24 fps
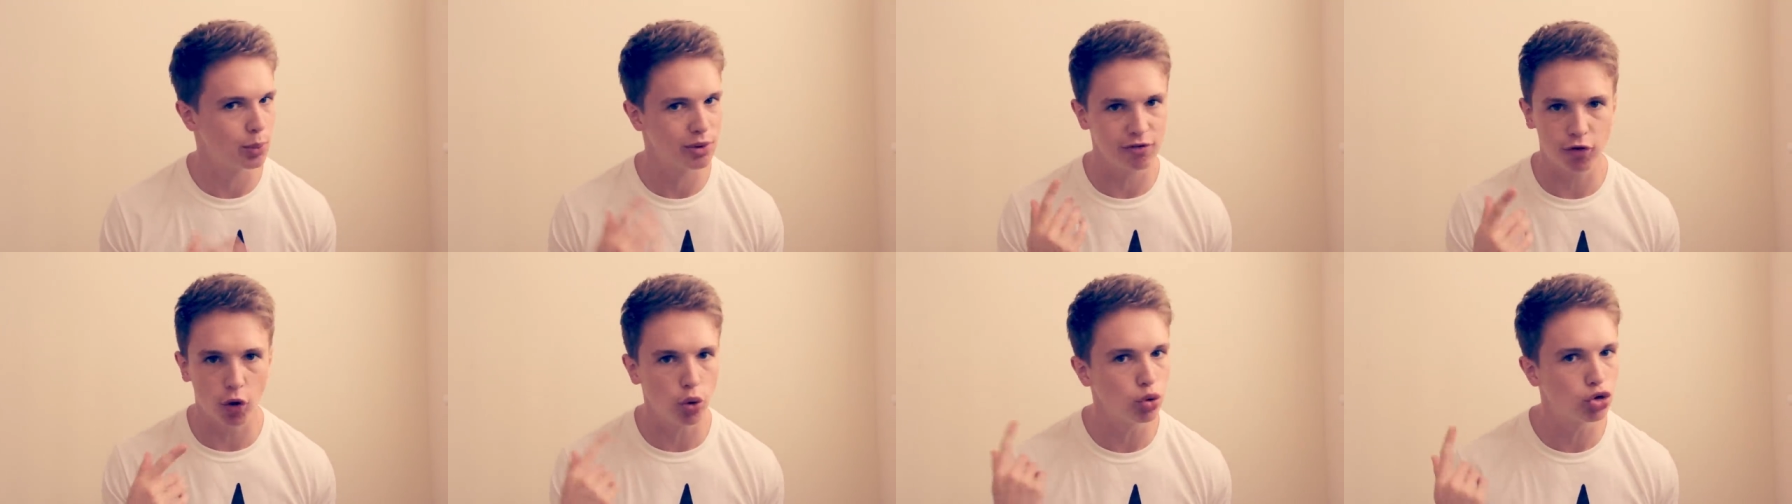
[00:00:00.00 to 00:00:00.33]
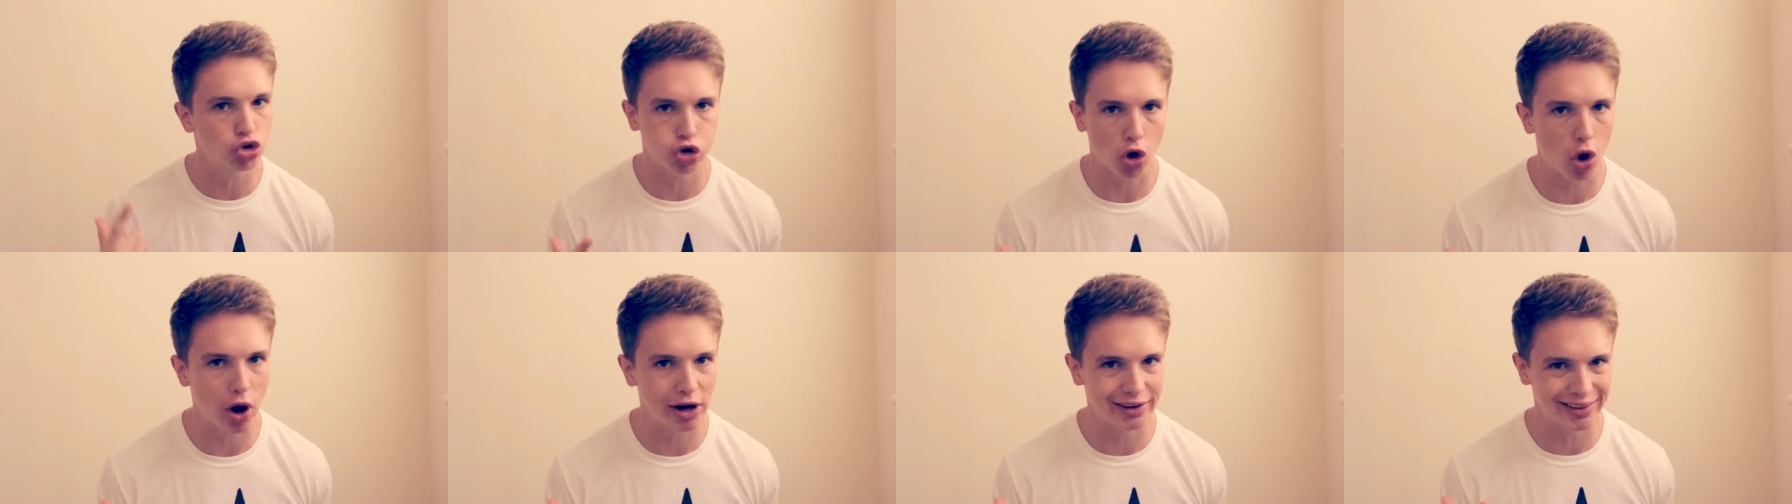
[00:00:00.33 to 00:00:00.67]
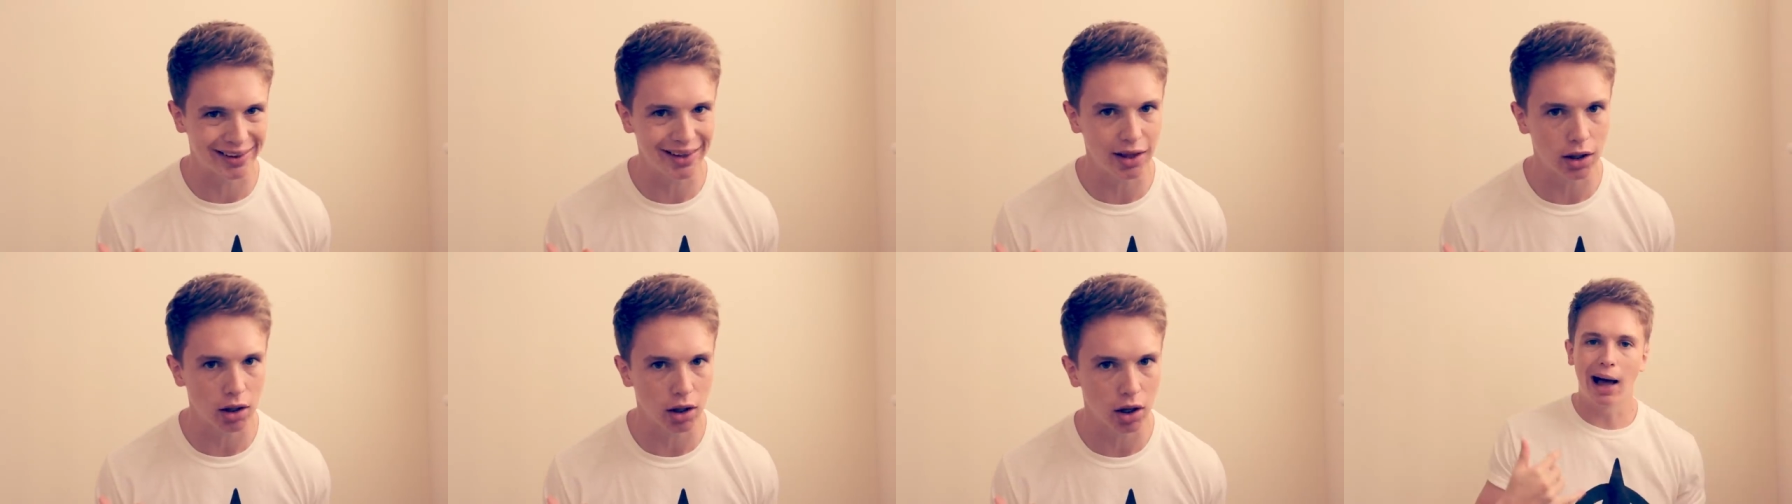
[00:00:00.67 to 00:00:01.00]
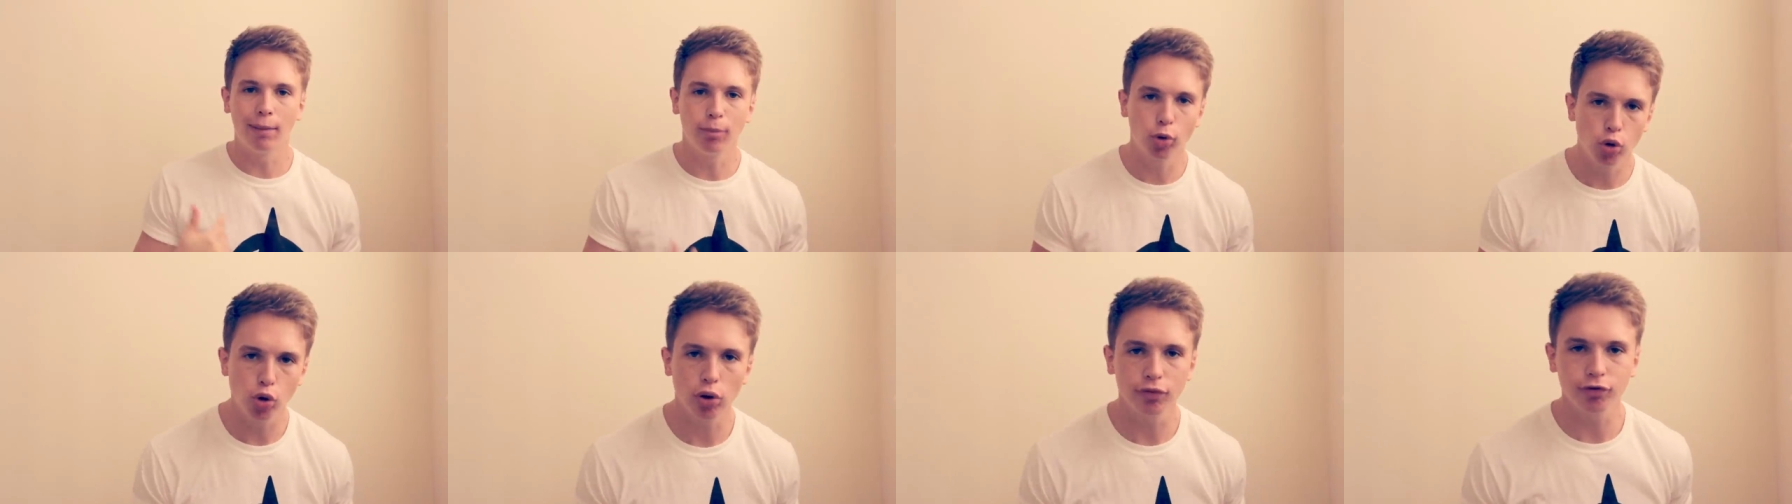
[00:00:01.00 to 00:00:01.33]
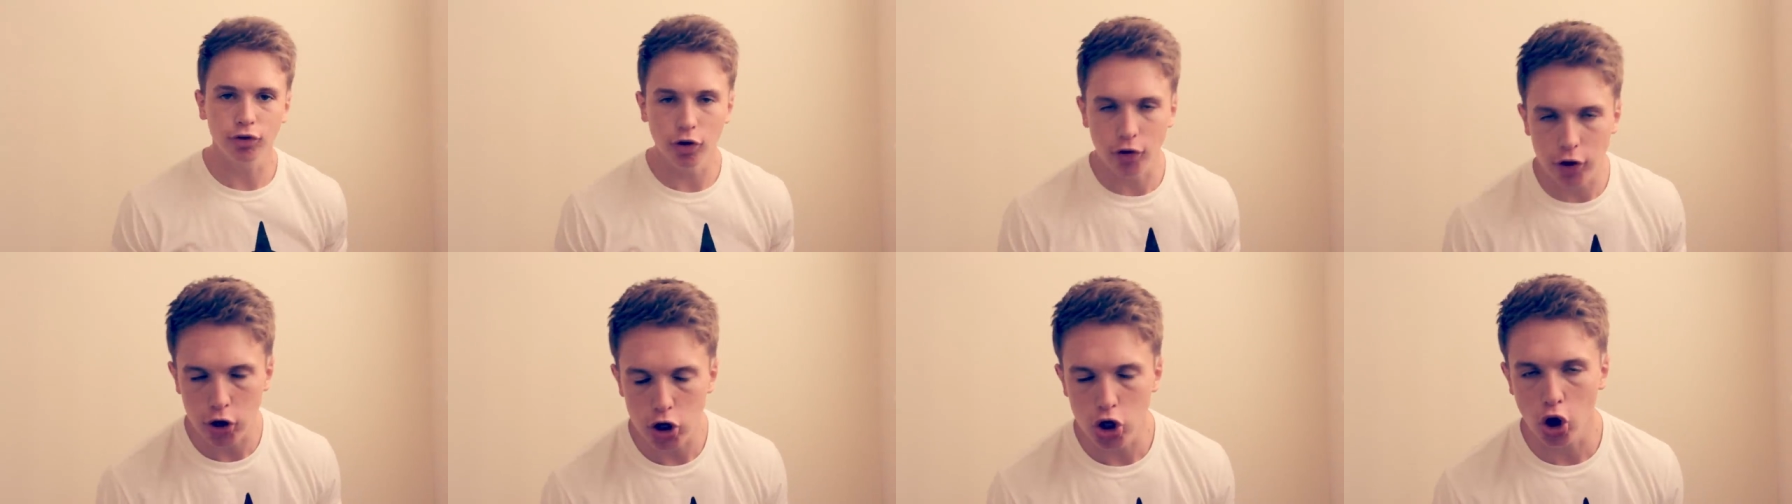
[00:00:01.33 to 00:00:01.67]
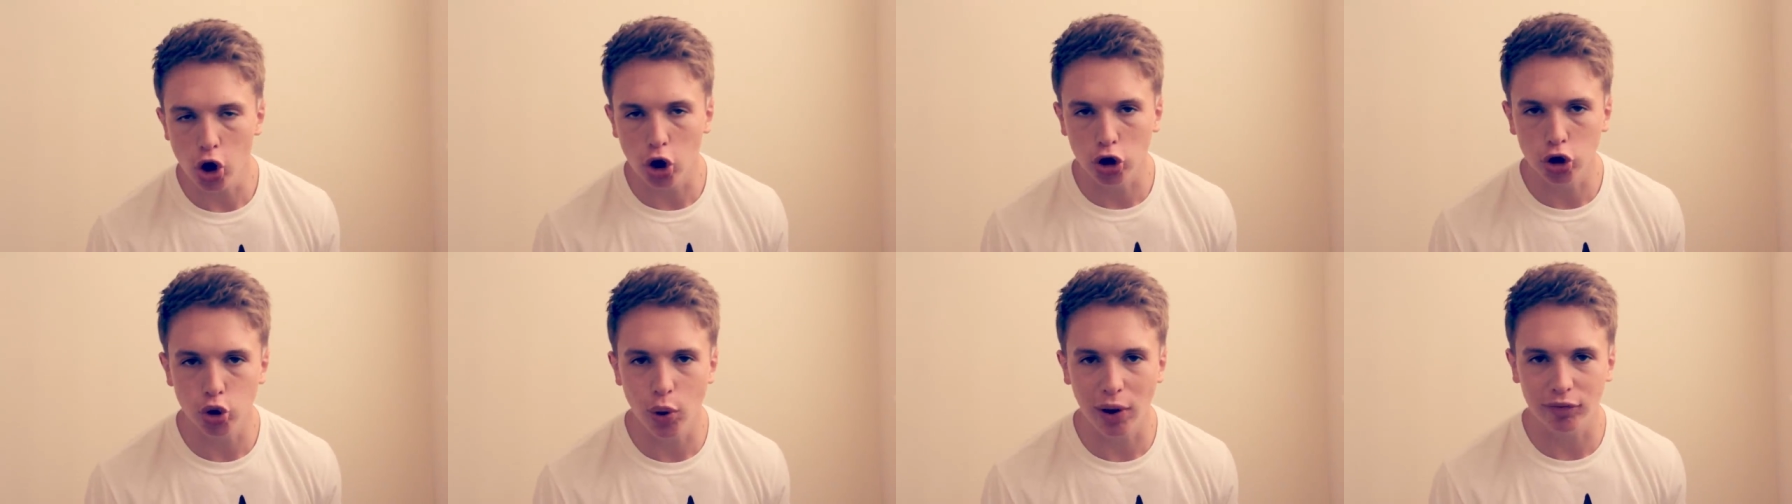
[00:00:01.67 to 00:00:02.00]
We've all tried it, and more often than
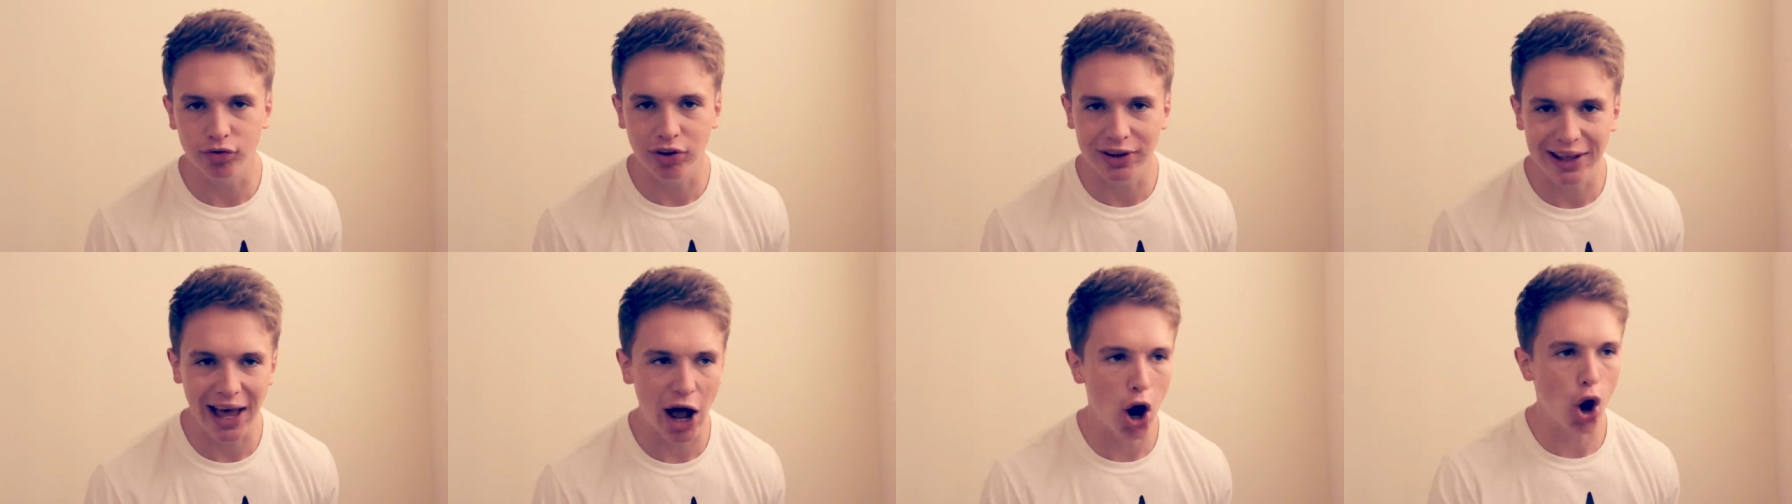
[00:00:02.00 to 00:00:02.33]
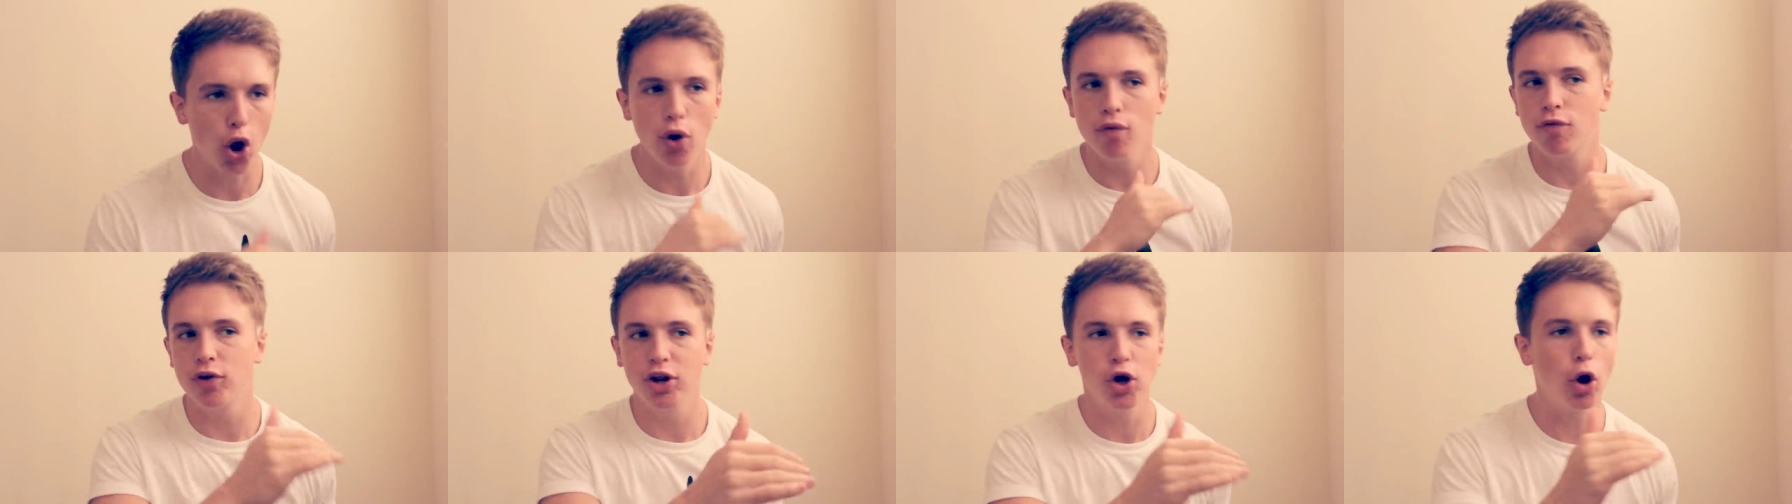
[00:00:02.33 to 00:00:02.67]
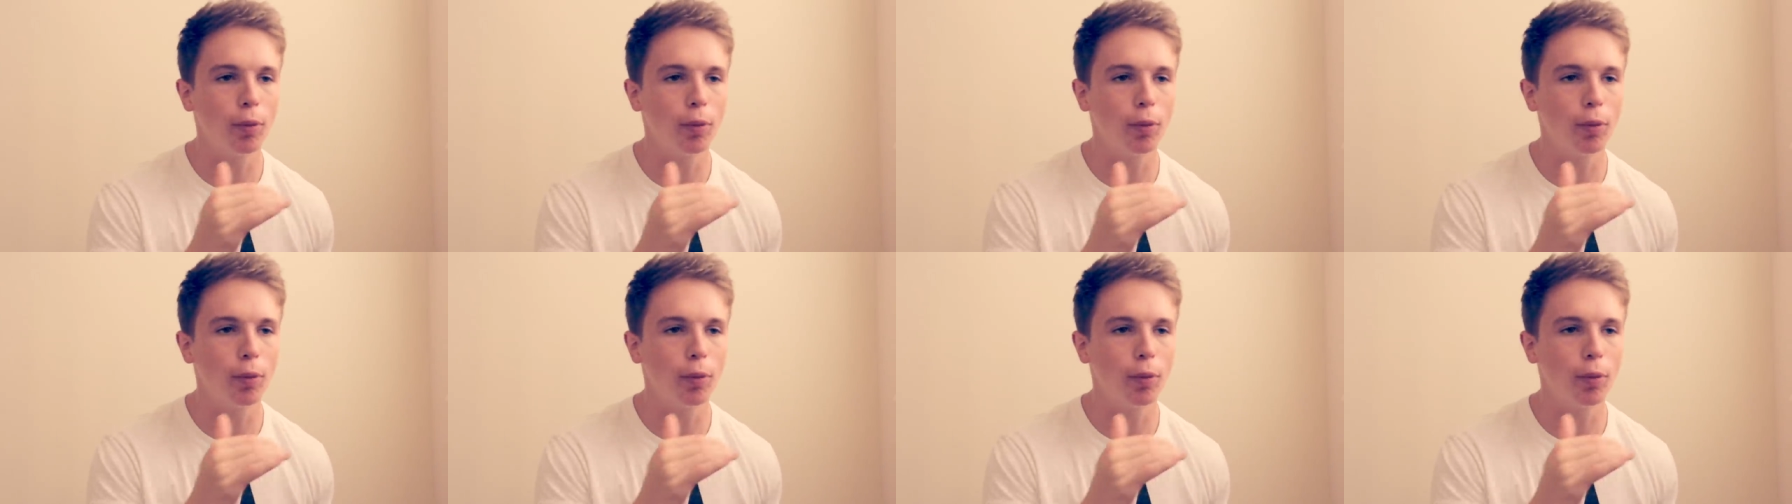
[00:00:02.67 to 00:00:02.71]
not, you have to get over the